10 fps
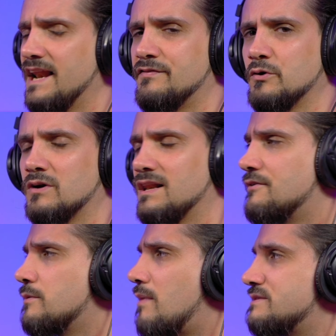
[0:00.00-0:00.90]
if you want to
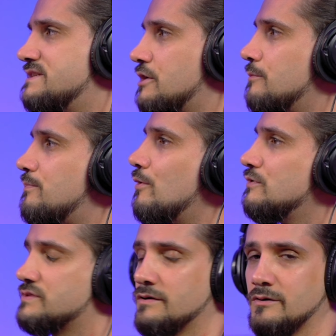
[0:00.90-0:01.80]
learn about
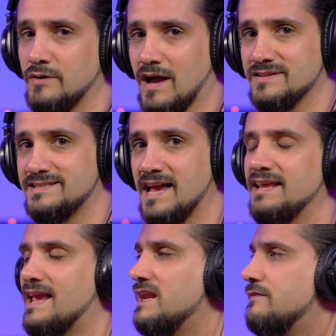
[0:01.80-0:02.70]
decompose, we have a
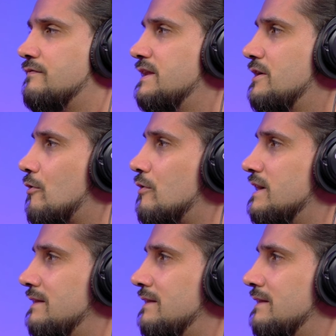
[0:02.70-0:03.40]
dedicated video